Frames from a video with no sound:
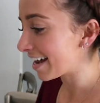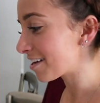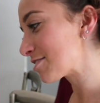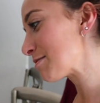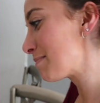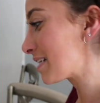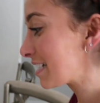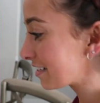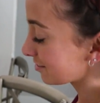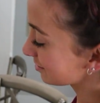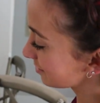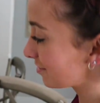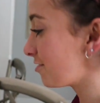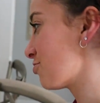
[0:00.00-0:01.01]
and also make it
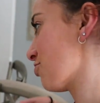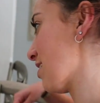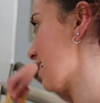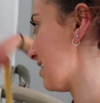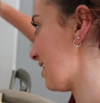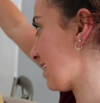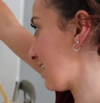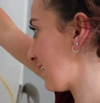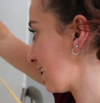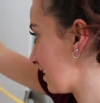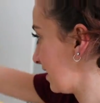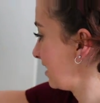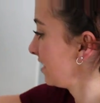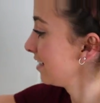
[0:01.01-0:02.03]
look a little trendy
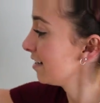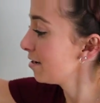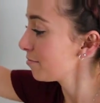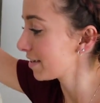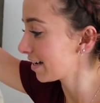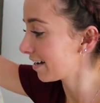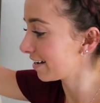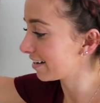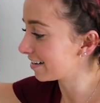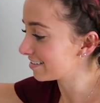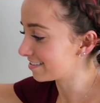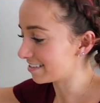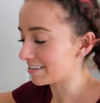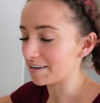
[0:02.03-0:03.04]

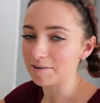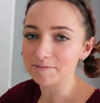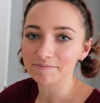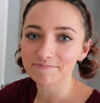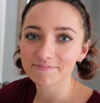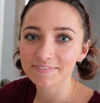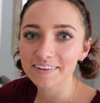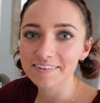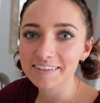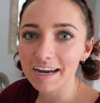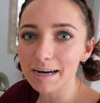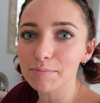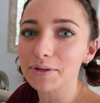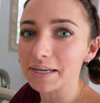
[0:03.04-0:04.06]
because, you know, it's
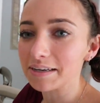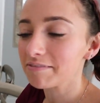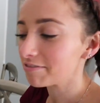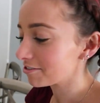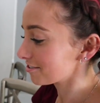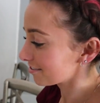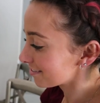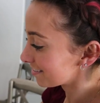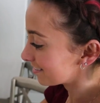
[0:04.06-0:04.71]
kind of bland at first.